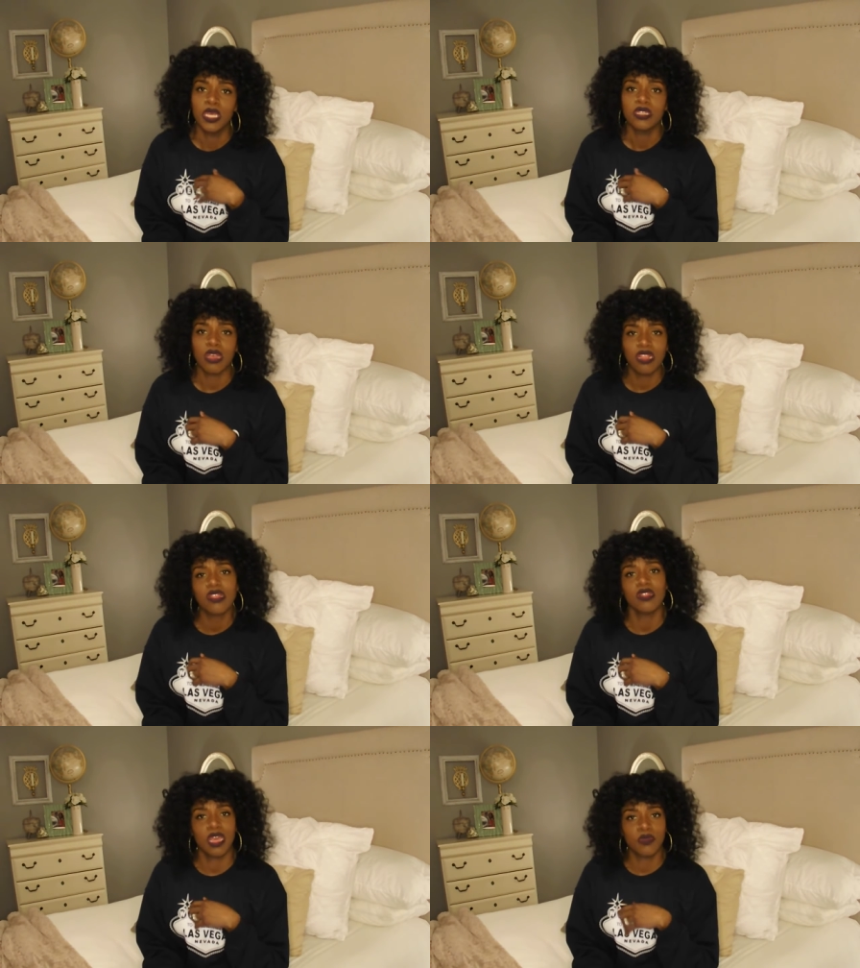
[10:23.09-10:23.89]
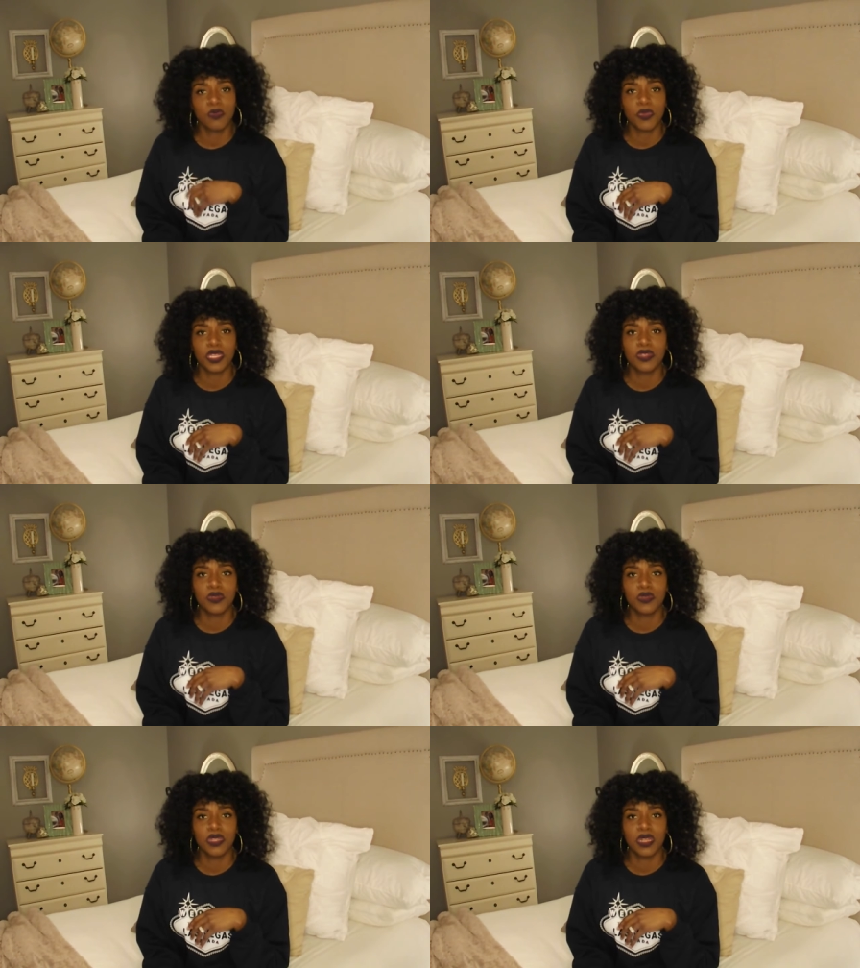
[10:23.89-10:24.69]
So I thought that was pretty
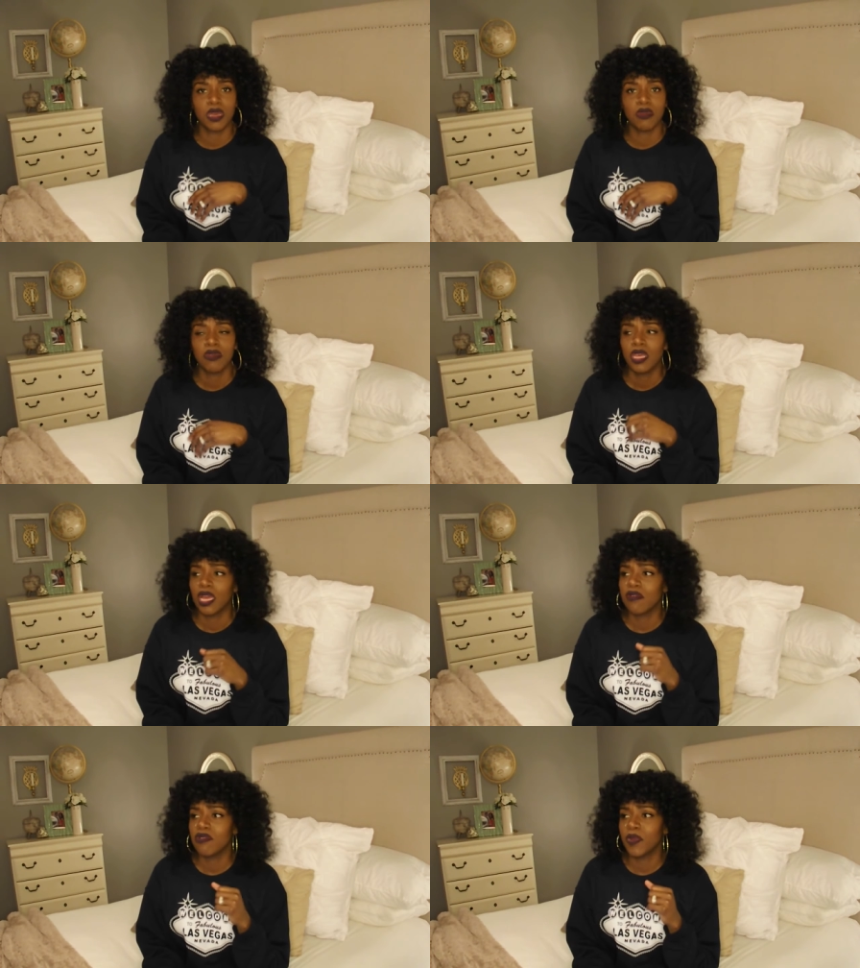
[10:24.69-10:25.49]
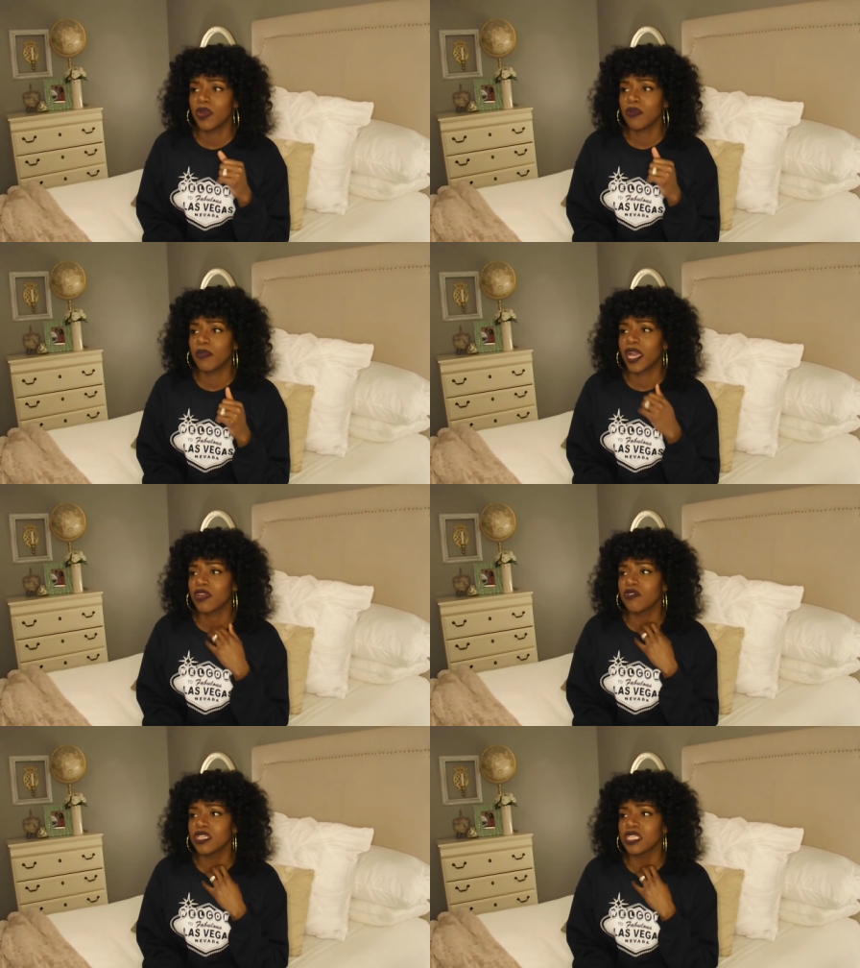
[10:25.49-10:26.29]
cool. You know, I wouldn't mind
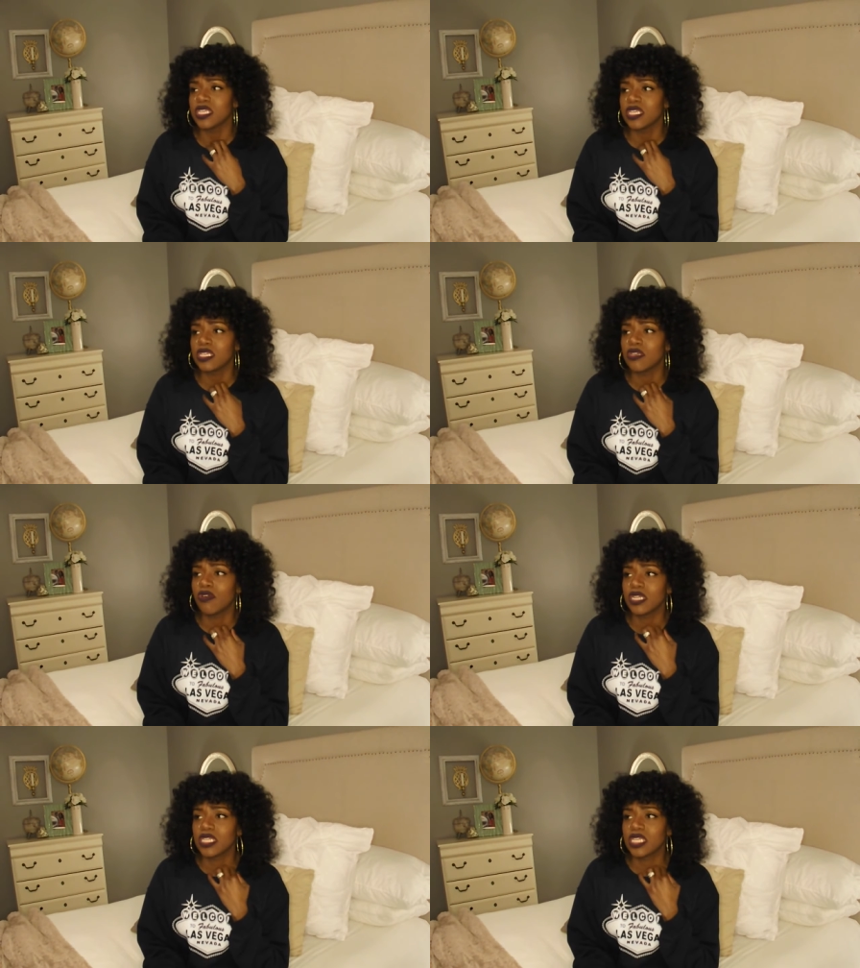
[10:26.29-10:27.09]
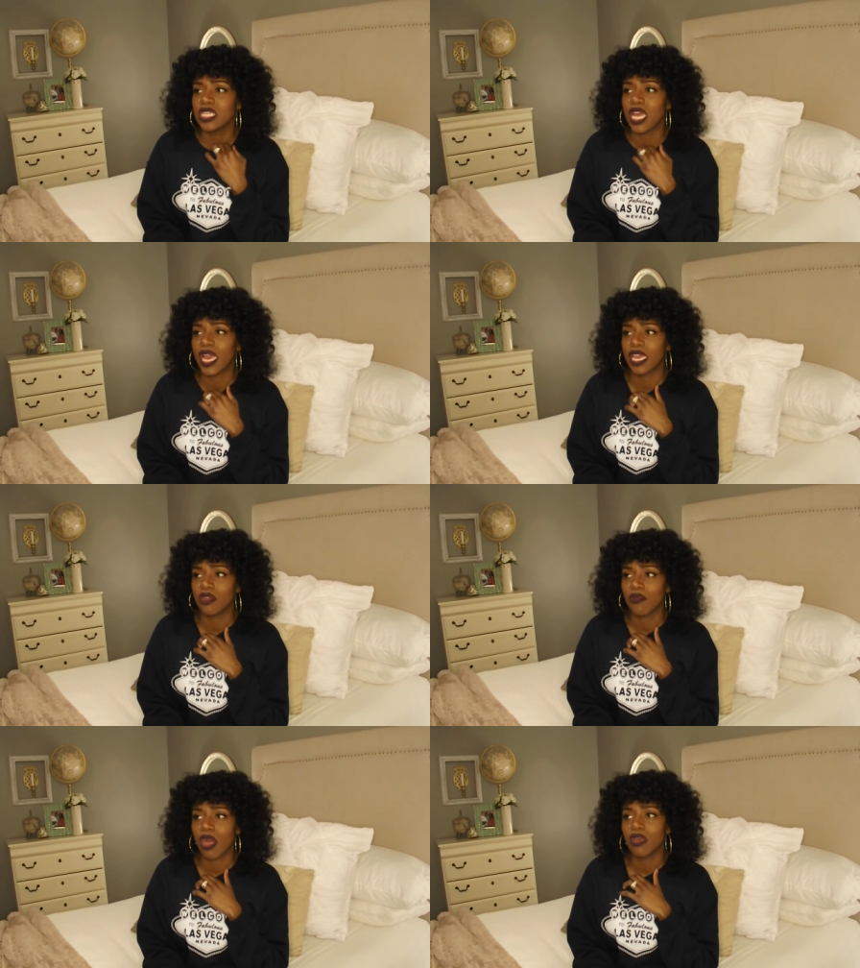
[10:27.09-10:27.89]
going to see
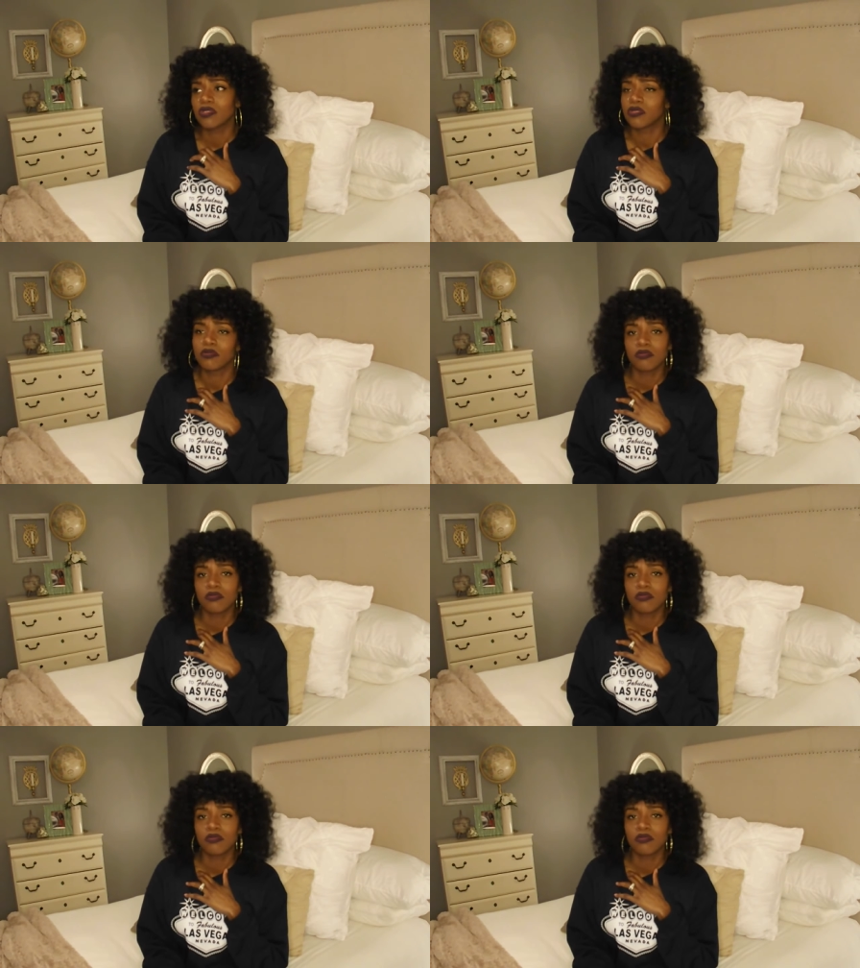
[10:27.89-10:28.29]
Diana Ross.